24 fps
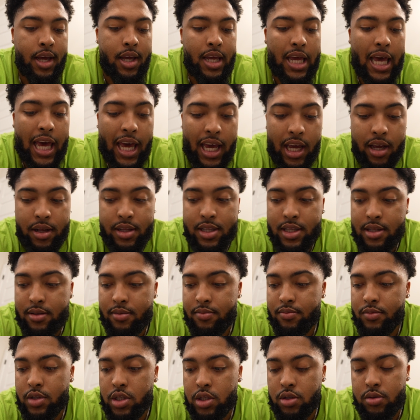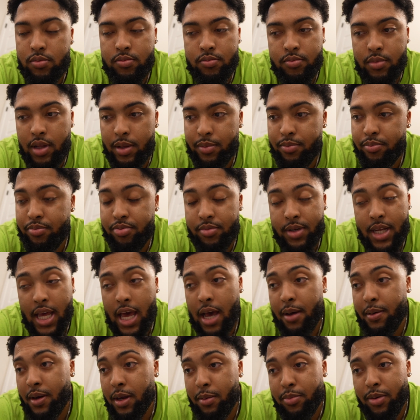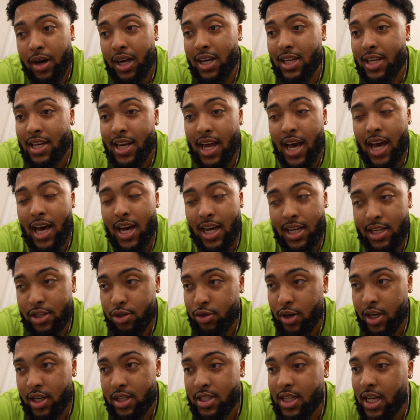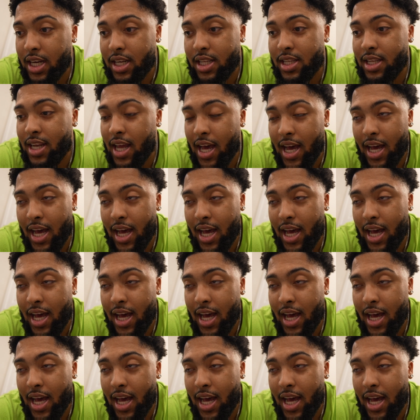Eight, damn near probably nine traders out